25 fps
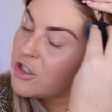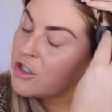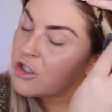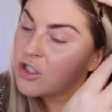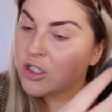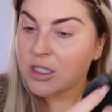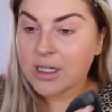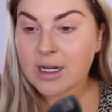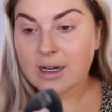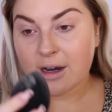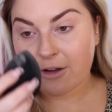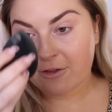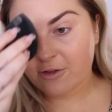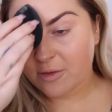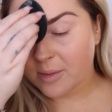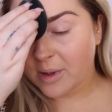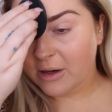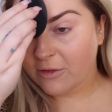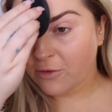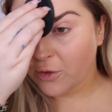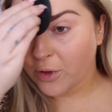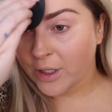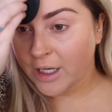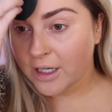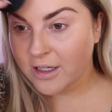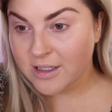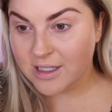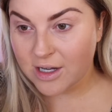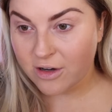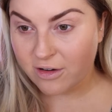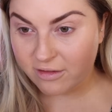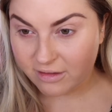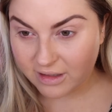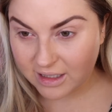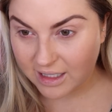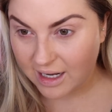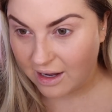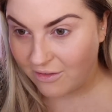usually enough for my forehead, because I
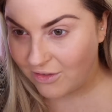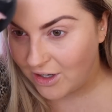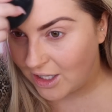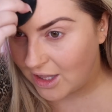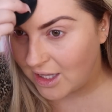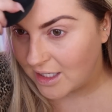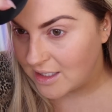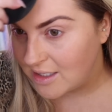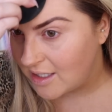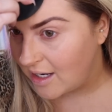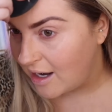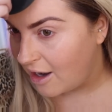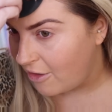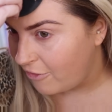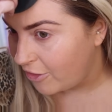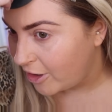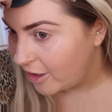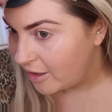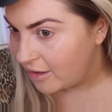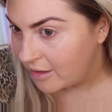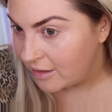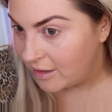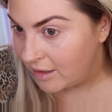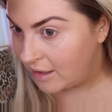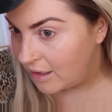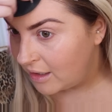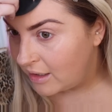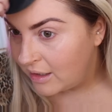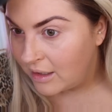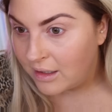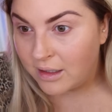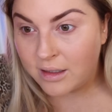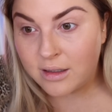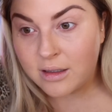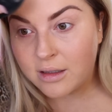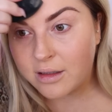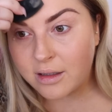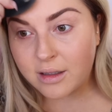don't really have anything to cover,
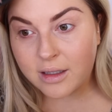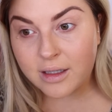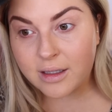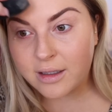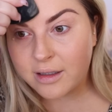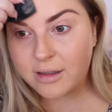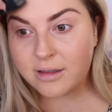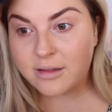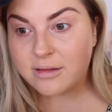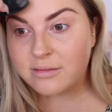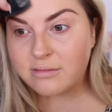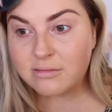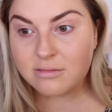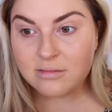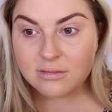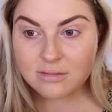like,